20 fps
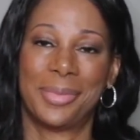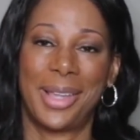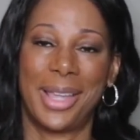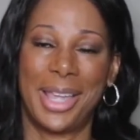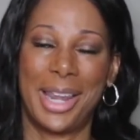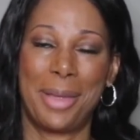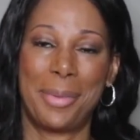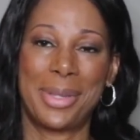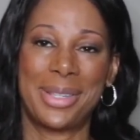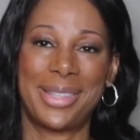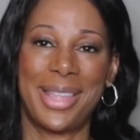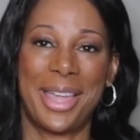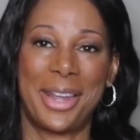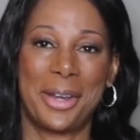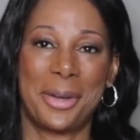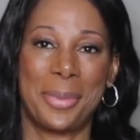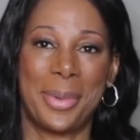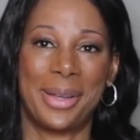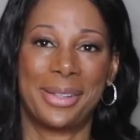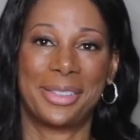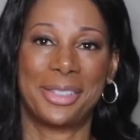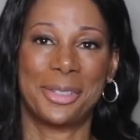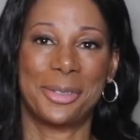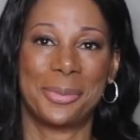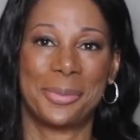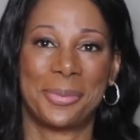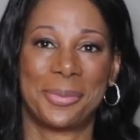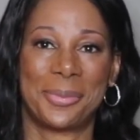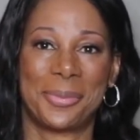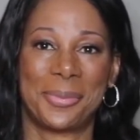And I'm excited about them.
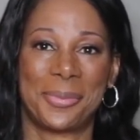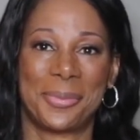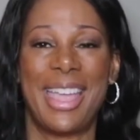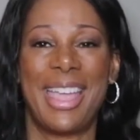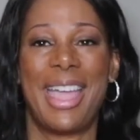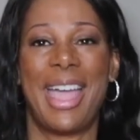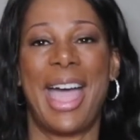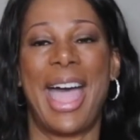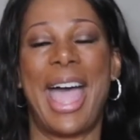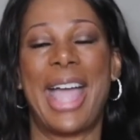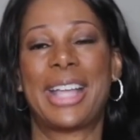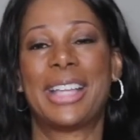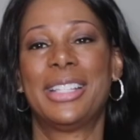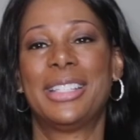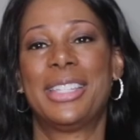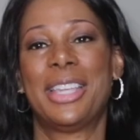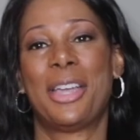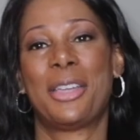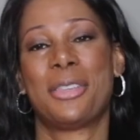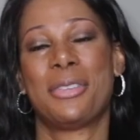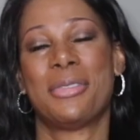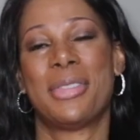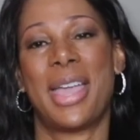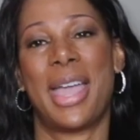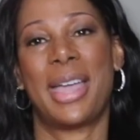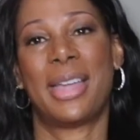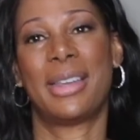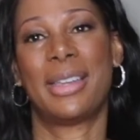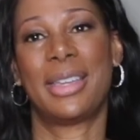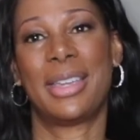I can tell you that